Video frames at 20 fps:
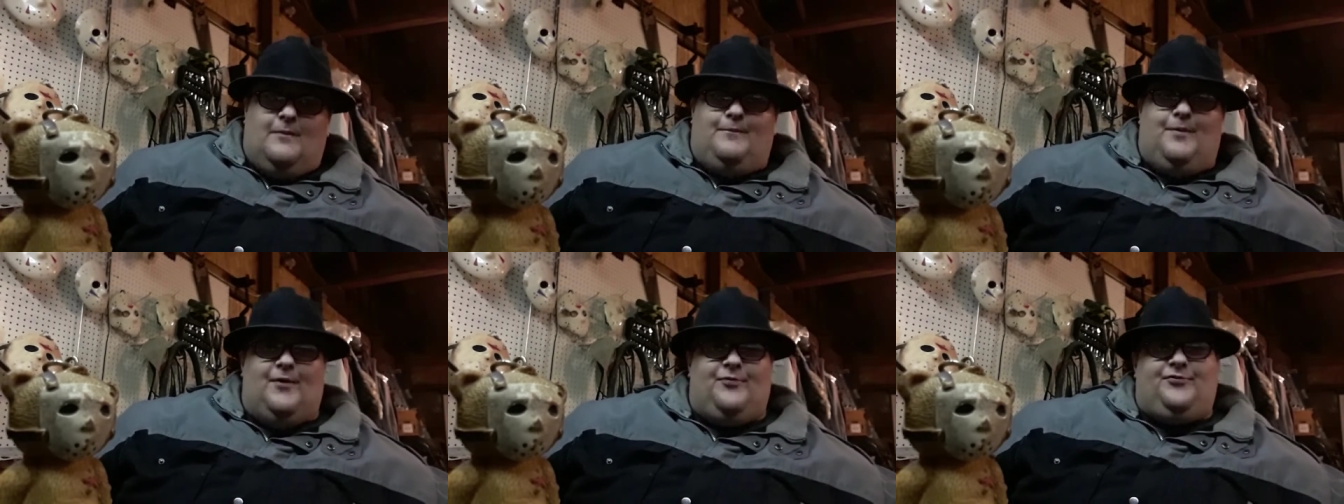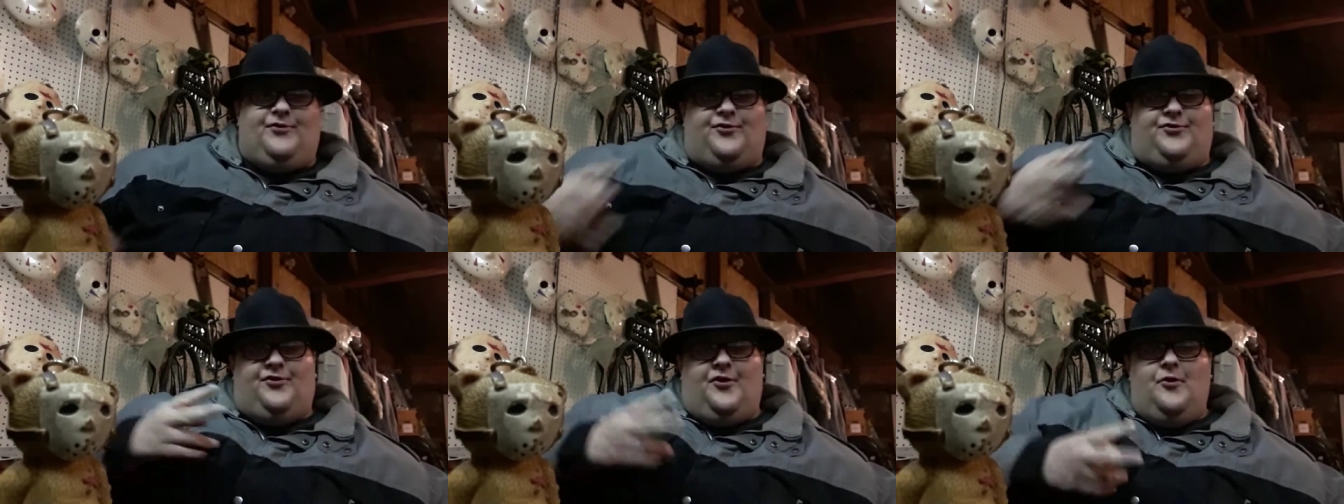
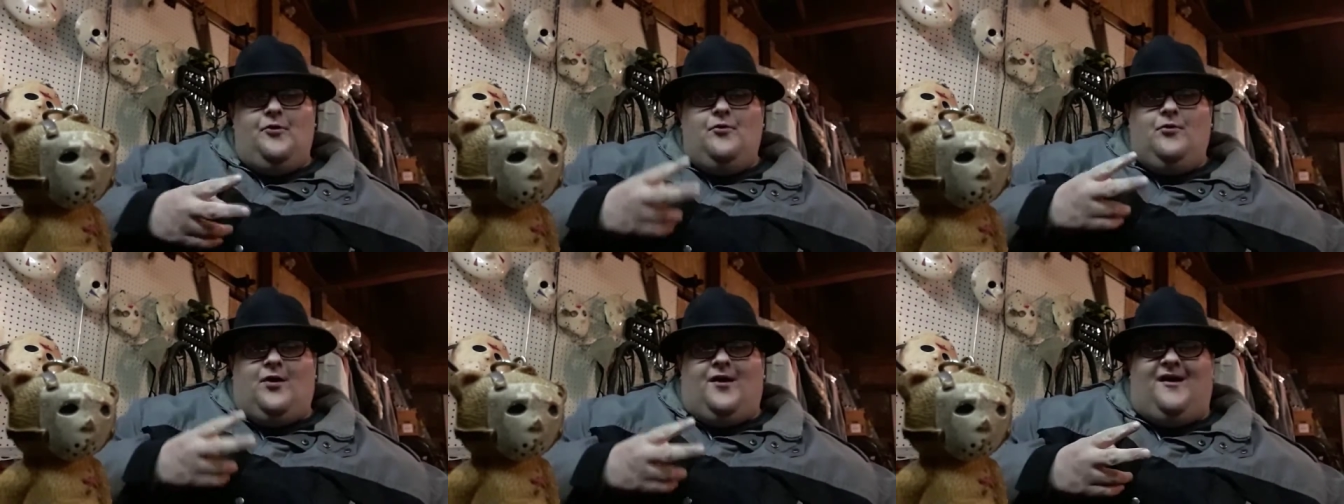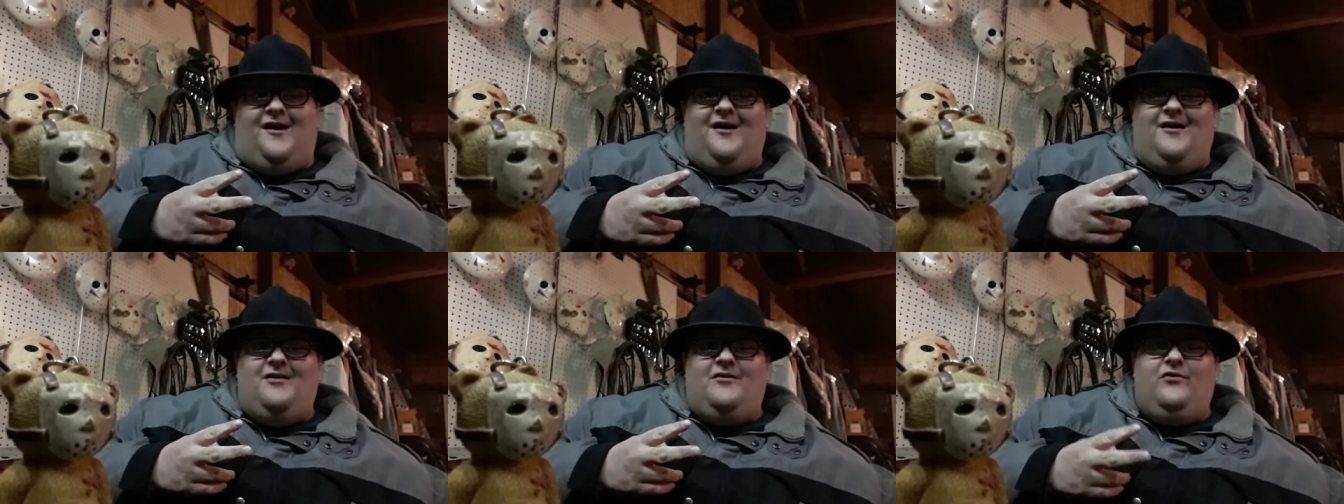But the two
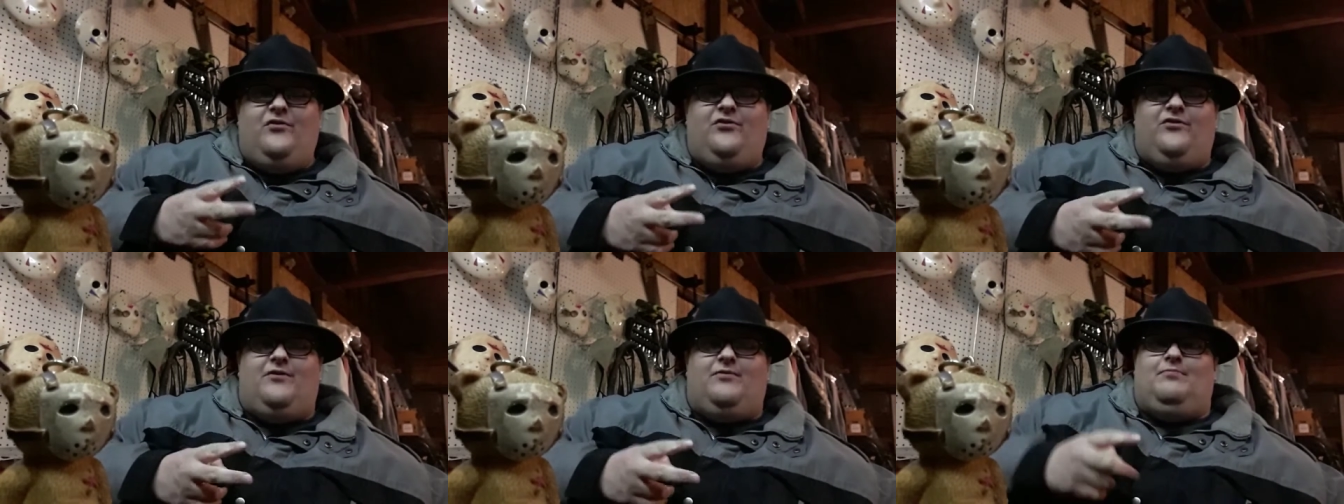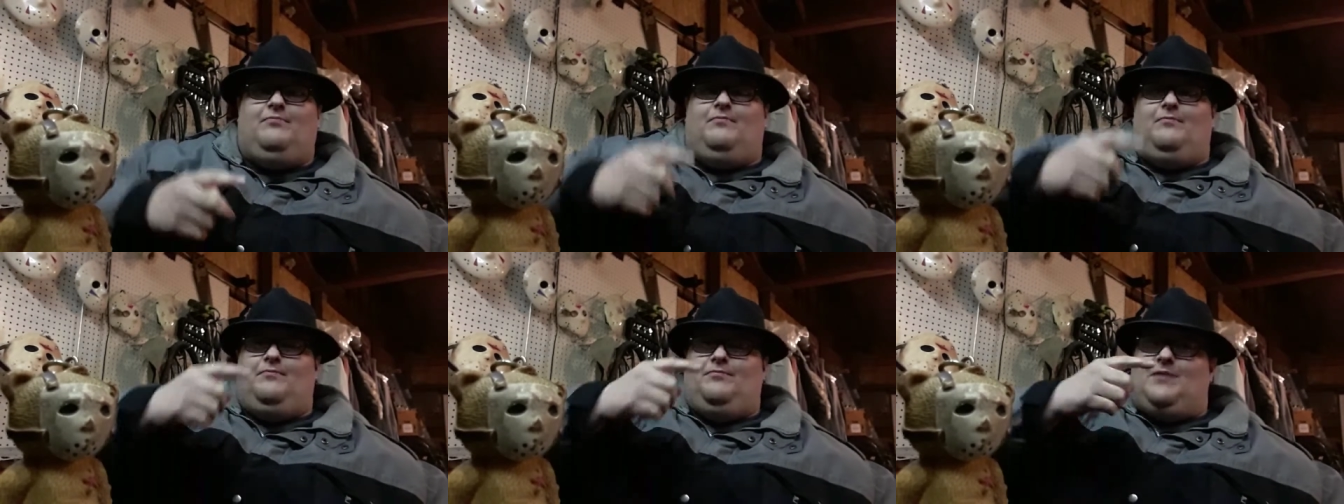cars
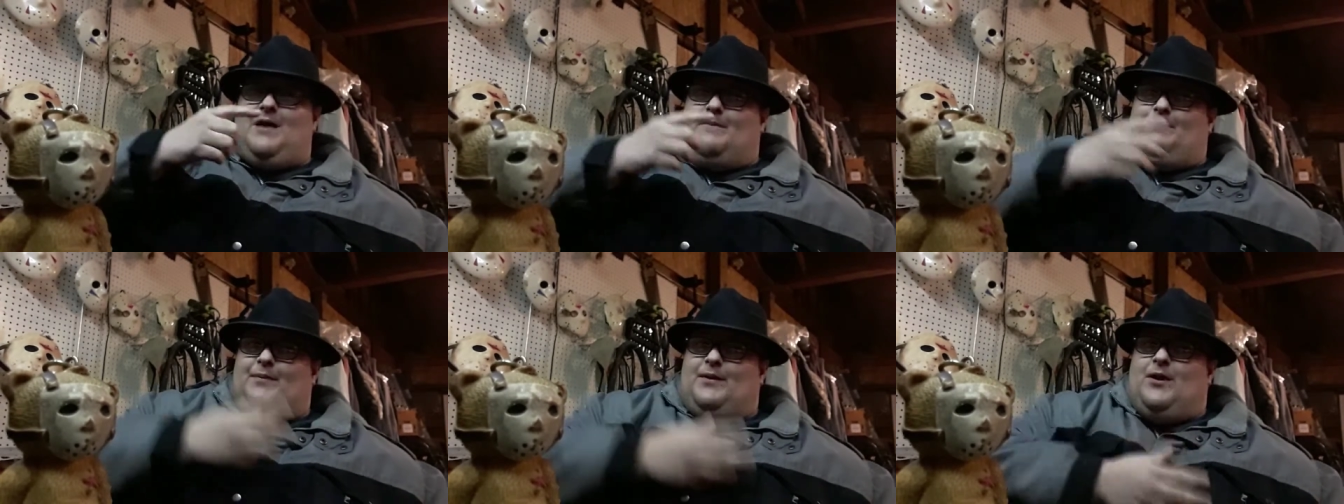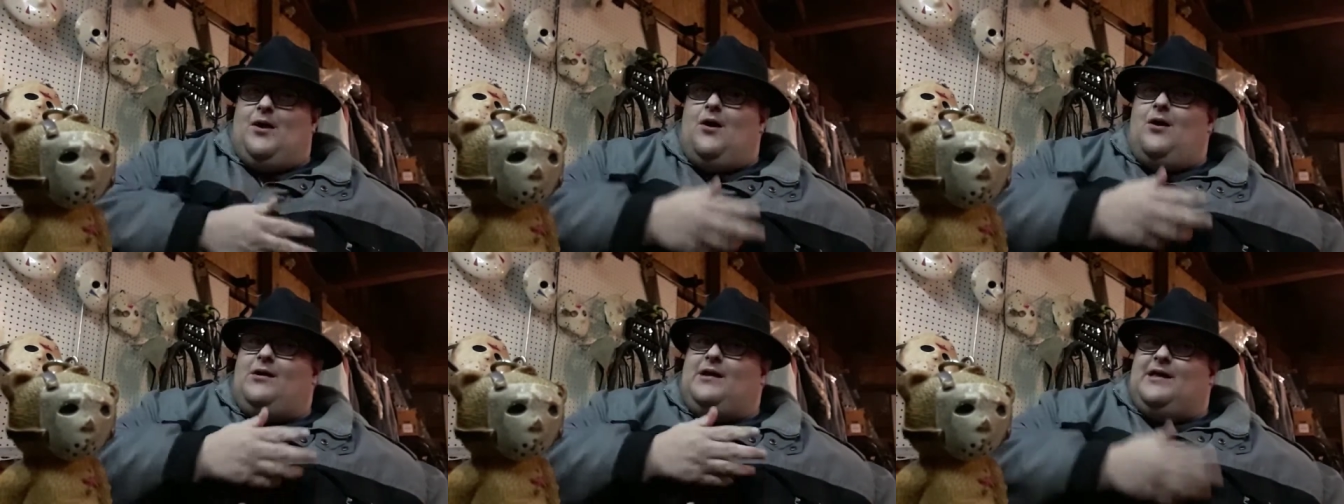that
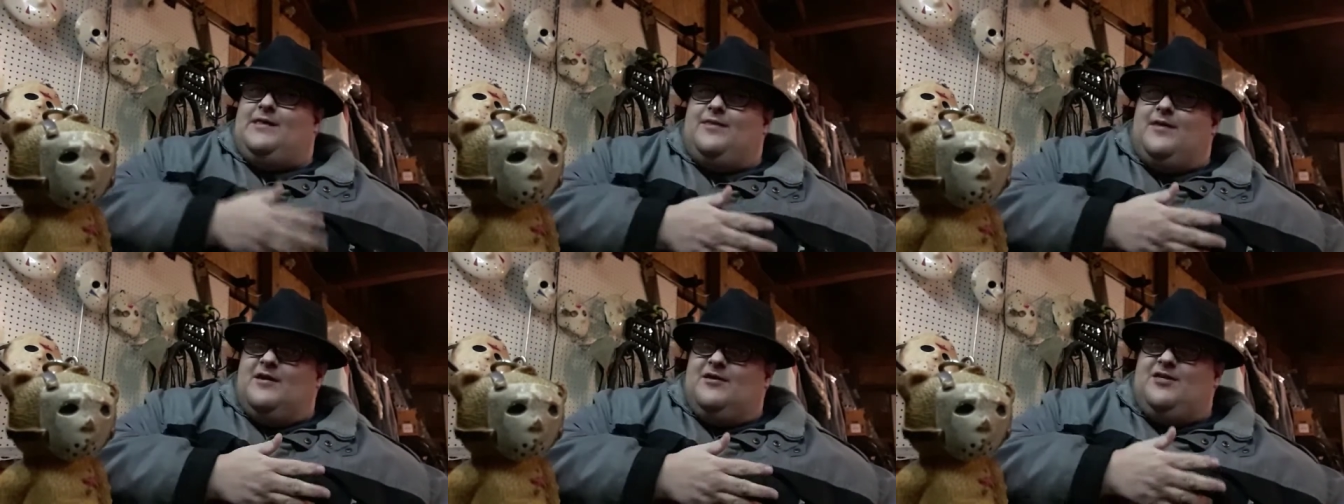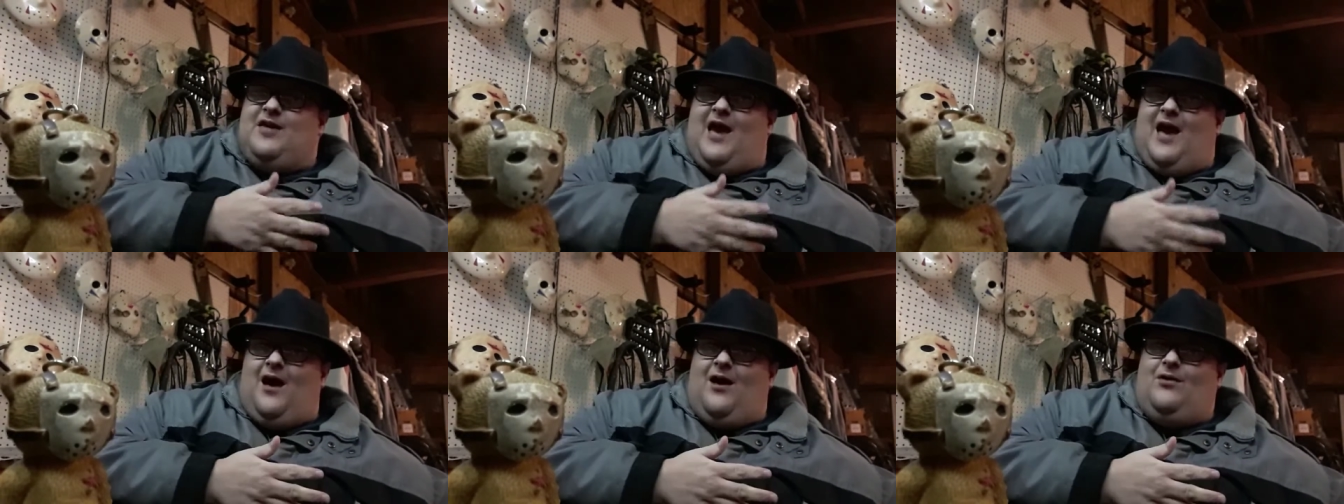belong in
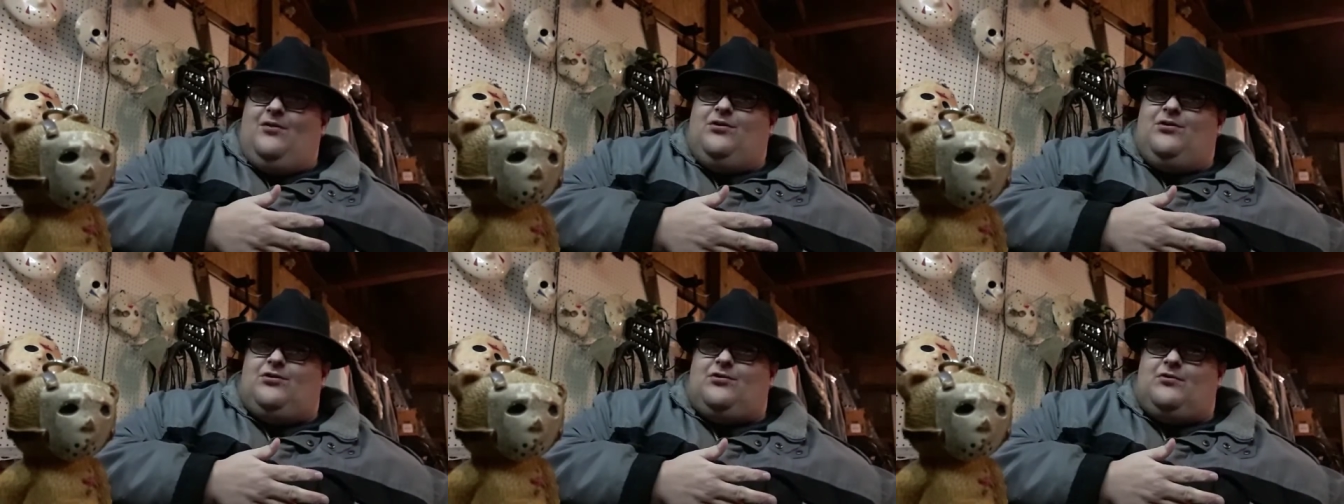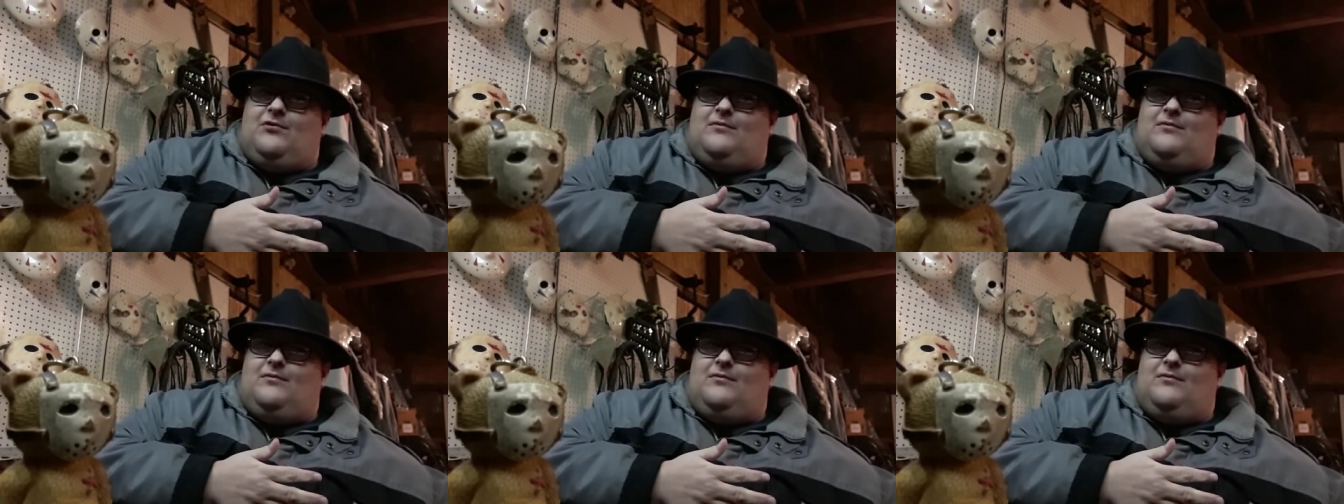this house